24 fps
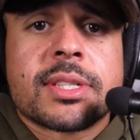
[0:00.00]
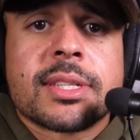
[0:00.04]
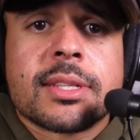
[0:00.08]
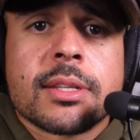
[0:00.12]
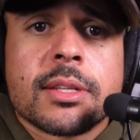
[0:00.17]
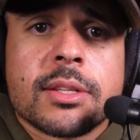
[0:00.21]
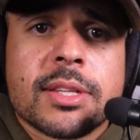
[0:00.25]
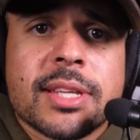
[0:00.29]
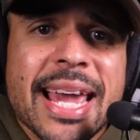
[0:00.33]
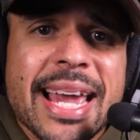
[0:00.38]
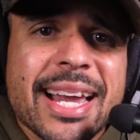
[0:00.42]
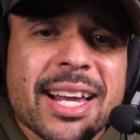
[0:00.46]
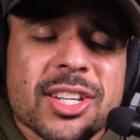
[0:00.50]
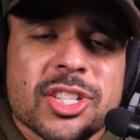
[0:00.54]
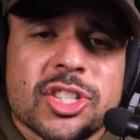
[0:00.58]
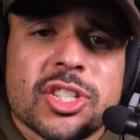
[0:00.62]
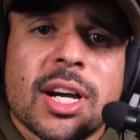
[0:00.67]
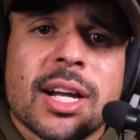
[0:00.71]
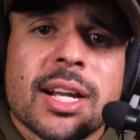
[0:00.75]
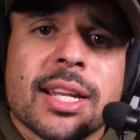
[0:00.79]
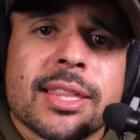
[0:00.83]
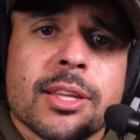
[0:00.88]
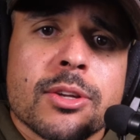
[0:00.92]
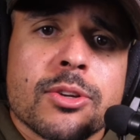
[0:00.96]
take a
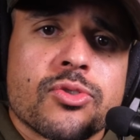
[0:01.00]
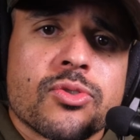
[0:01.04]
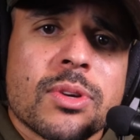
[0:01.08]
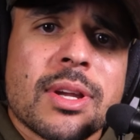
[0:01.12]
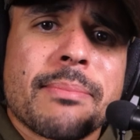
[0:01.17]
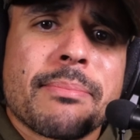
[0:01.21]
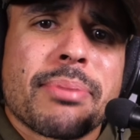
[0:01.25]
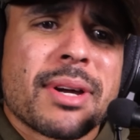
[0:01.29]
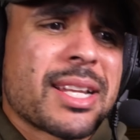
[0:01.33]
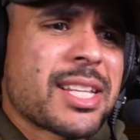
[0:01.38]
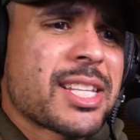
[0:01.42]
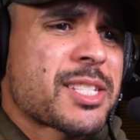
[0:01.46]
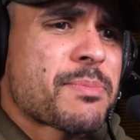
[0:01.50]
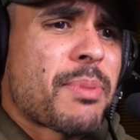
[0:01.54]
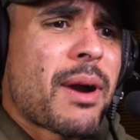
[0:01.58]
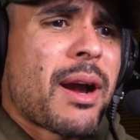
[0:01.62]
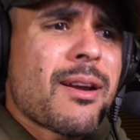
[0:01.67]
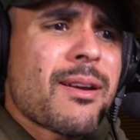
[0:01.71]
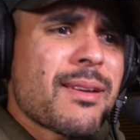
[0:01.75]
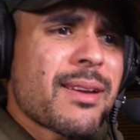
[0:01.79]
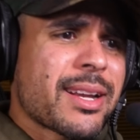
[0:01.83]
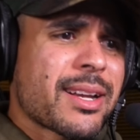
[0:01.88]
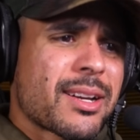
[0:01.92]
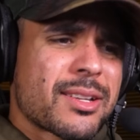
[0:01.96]
shot at their dream, but
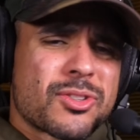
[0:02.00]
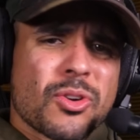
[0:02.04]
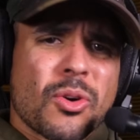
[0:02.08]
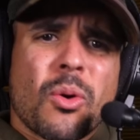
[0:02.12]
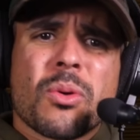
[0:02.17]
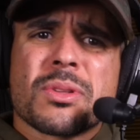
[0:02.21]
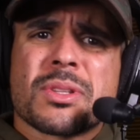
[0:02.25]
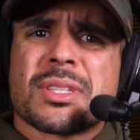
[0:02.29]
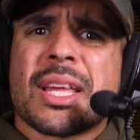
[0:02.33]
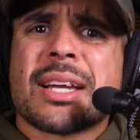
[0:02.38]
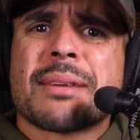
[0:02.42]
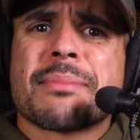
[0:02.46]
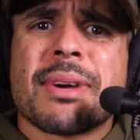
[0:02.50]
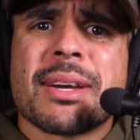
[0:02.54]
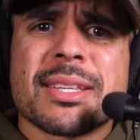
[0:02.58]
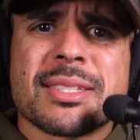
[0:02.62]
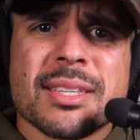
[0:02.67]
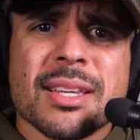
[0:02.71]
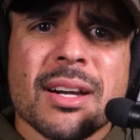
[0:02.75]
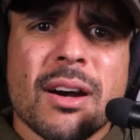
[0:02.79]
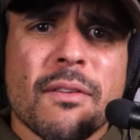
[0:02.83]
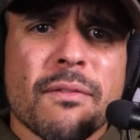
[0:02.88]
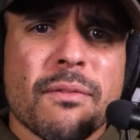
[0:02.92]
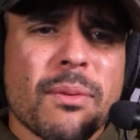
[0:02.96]
inspiring adults like
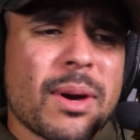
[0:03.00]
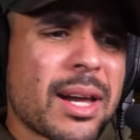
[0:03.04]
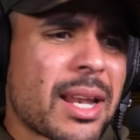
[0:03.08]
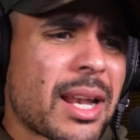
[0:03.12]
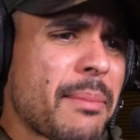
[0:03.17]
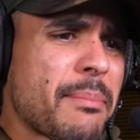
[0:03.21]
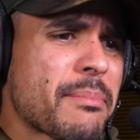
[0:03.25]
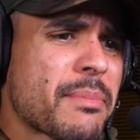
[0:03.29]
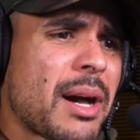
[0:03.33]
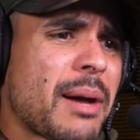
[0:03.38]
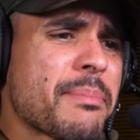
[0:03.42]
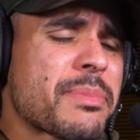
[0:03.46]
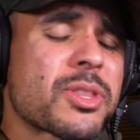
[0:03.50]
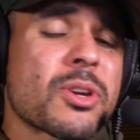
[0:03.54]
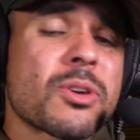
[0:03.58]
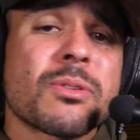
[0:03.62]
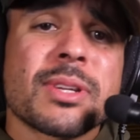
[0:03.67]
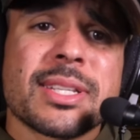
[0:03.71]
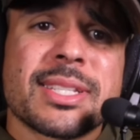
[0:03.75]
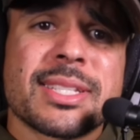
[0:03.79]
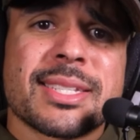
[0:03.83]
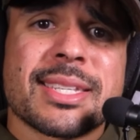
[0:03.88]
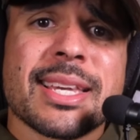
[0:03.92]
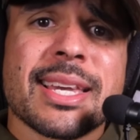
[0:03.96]
myself. I'm
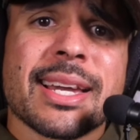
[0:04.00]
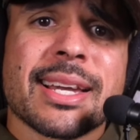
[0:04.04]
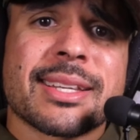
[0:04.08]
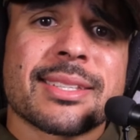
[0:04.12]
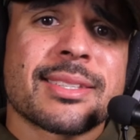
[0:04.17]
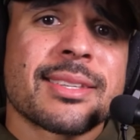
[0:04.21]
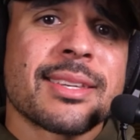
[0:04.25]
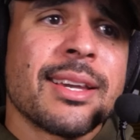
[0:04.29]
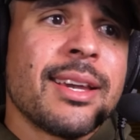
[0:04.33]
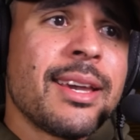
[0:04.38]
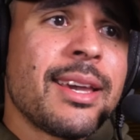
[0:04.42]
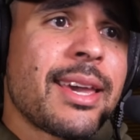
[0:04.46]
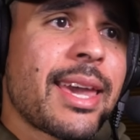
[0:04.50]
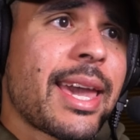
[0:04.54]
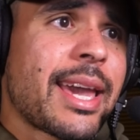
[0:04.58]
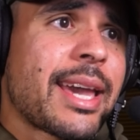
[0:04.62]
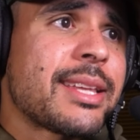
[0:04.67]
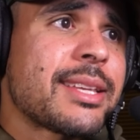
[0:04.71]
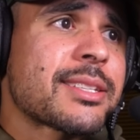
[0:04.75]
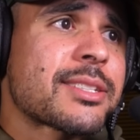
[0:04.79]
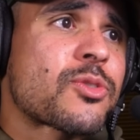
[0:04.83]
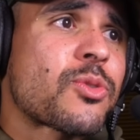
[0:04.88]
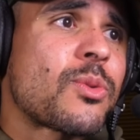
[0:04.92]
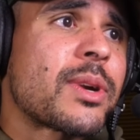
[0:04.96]
36,
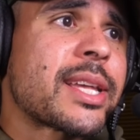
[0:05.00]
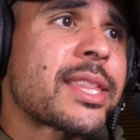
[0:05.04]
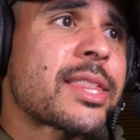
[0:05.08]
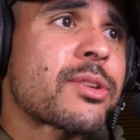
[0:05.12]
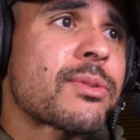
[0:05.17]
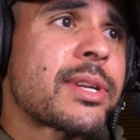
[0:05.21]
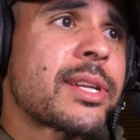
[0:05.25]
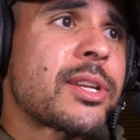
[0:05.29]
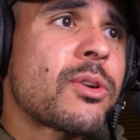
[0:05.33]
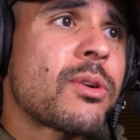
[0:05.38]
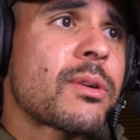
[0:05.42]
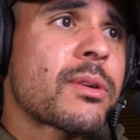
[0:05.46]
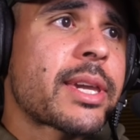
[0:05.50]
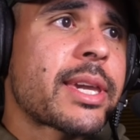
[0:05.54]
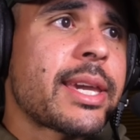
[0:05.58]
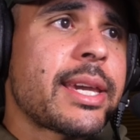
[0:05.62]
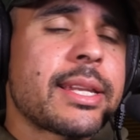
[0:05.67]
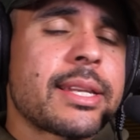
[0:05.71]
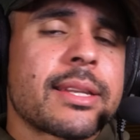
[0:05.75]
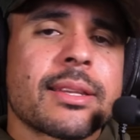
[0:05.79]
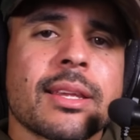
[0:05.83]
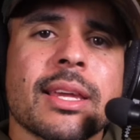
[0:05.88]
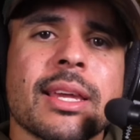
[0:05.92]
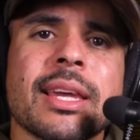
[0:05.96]
and this 23-year-old
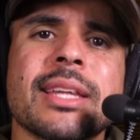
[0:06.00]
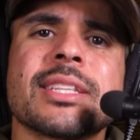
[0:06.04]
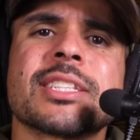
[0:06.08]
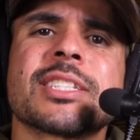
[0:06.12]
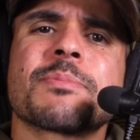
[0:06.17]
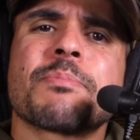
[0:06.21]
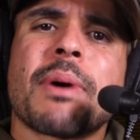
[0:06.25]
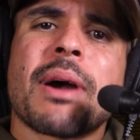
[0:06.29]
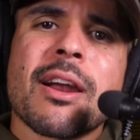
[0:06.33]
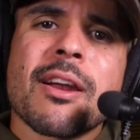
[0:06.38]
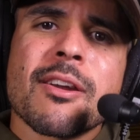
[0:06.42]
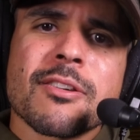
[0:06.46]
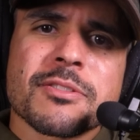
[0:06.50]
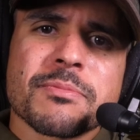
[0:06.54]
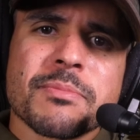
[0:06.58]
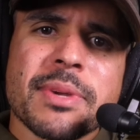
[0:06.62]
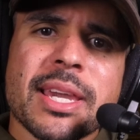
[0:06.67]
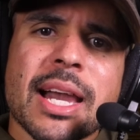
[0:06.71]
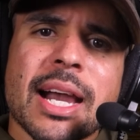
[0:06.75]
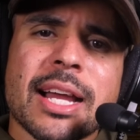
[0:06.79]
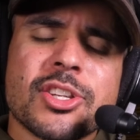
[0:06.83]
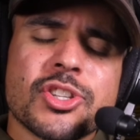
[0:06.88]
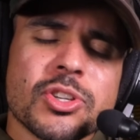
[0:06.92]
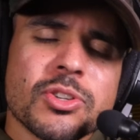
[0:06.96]
kid inspires
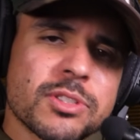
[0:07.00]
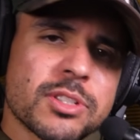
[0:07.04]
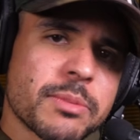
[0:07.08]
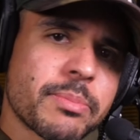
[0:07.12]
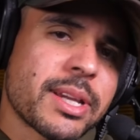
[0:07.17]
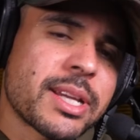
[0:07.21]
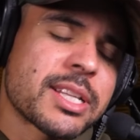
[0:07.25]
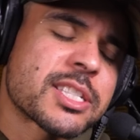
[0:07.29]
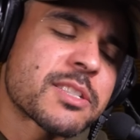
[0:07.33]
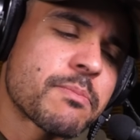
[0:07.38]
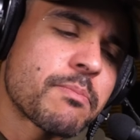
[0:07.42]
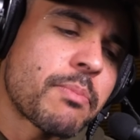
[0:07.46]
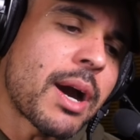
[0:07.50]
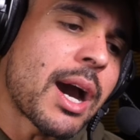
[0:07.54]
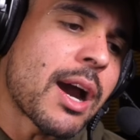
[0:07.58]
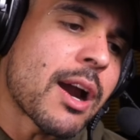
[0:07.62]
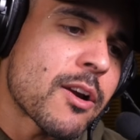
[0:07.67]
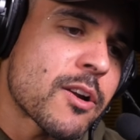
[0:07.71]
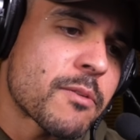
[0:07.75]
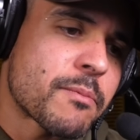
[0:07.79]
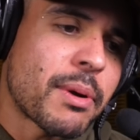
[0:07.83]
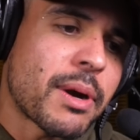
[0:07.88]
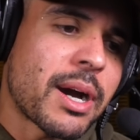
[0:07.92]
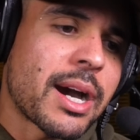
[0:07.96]
me. I choose to be
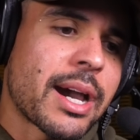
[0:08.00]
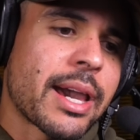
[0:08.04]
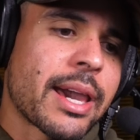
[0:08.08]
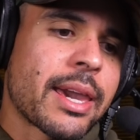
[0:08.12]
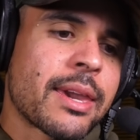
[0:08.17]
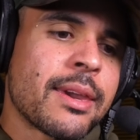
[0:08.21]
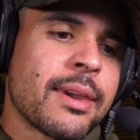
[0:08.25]
inspired by